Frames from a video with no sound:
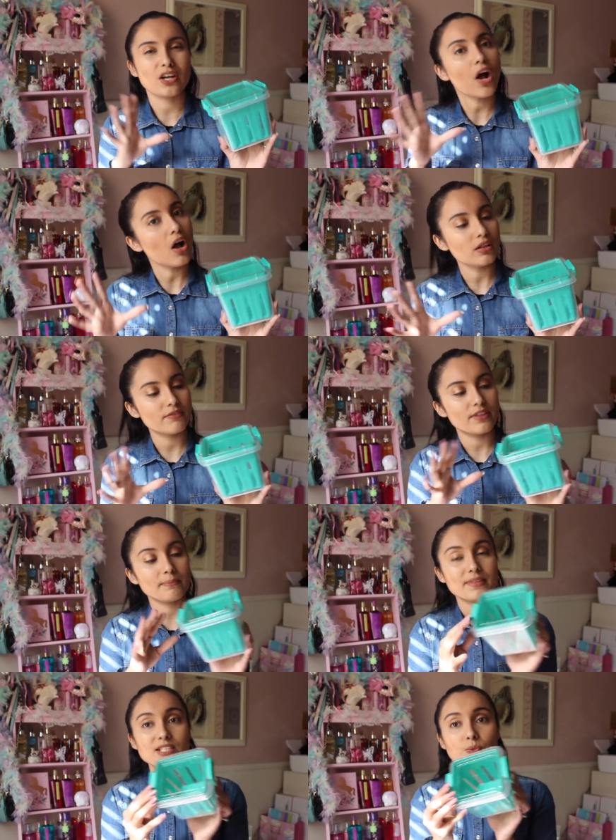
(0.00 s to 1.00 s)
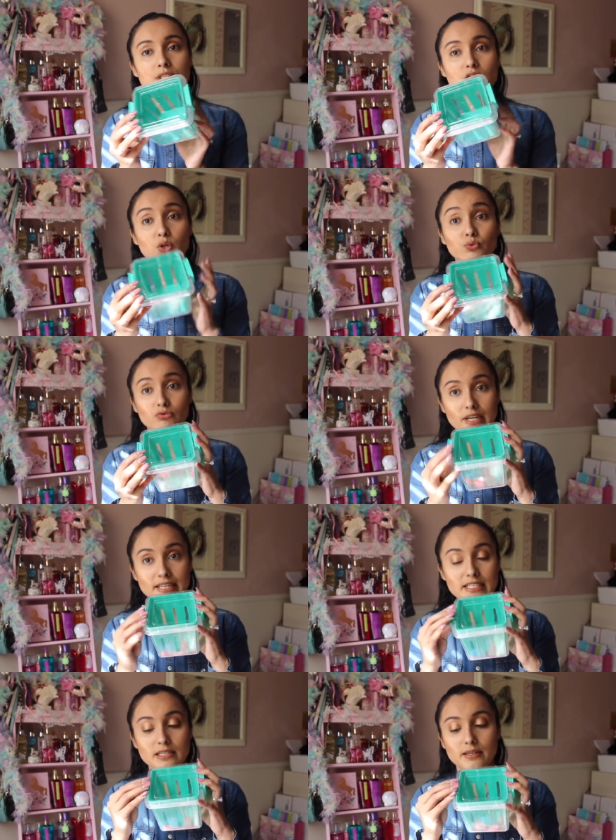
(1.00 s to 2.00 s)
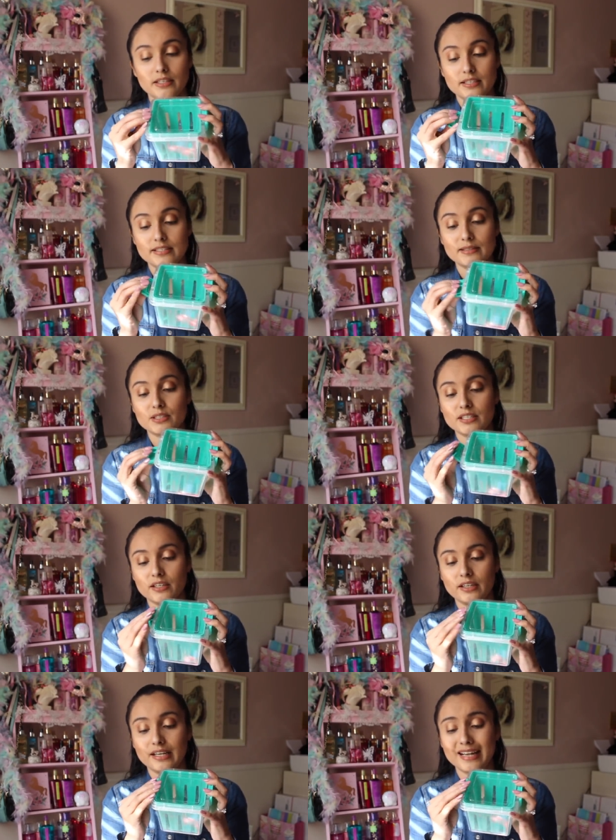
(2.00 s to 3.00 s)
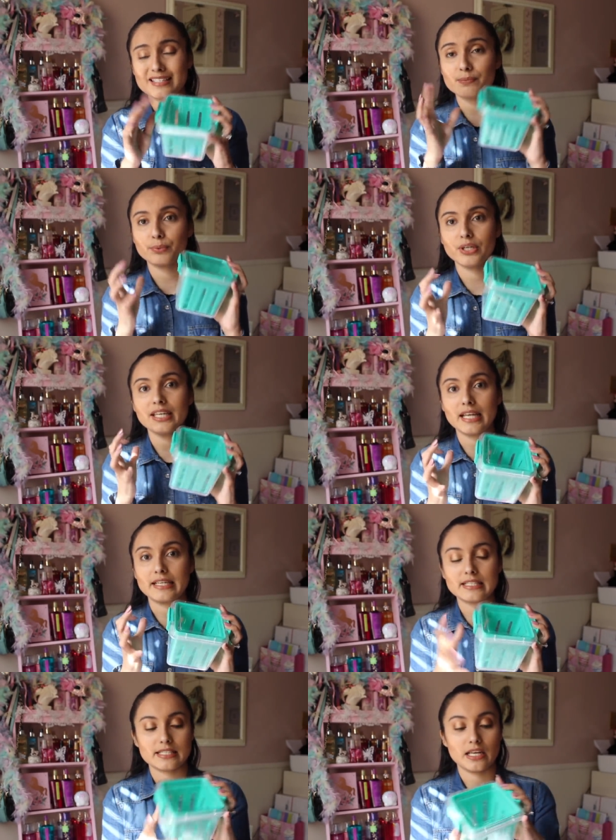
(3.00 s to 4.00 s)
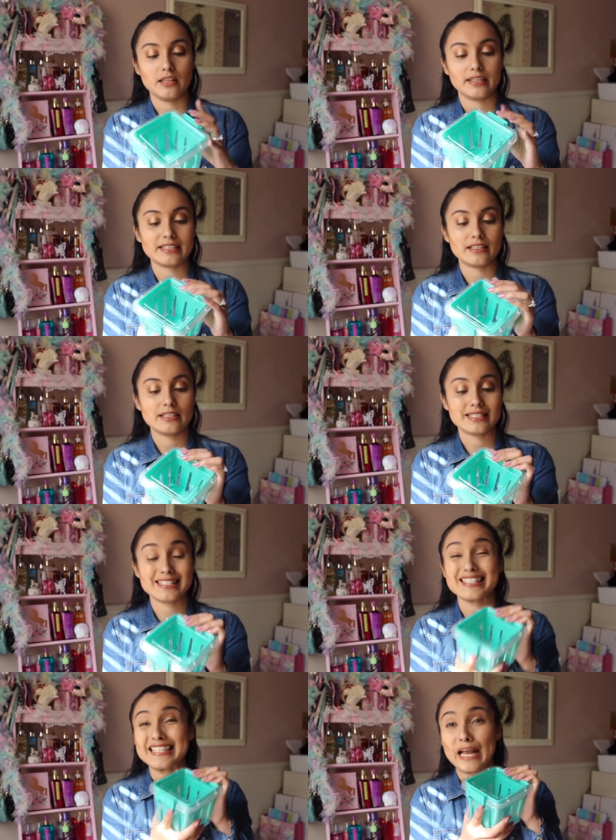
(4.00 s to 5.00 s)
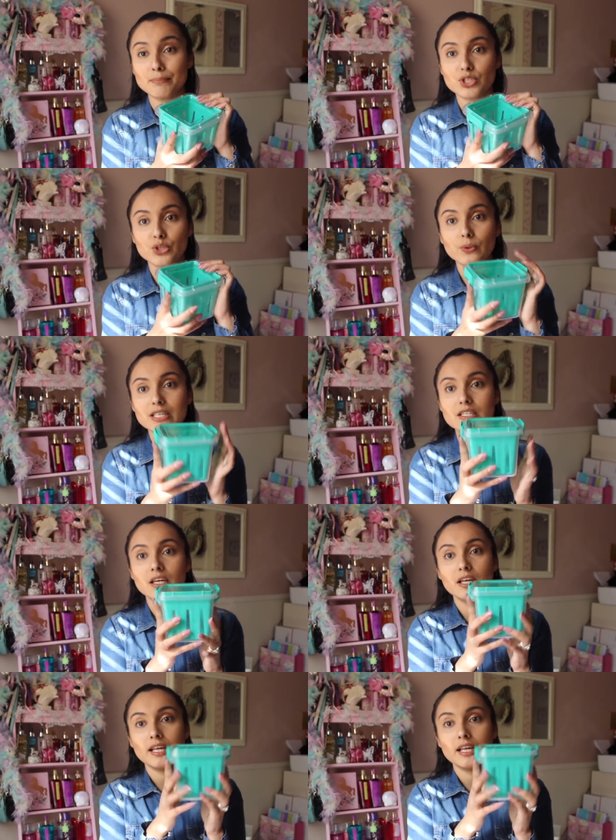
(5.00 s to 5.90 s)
Not all of them. This one's great because it has a pretty nice like snap to it,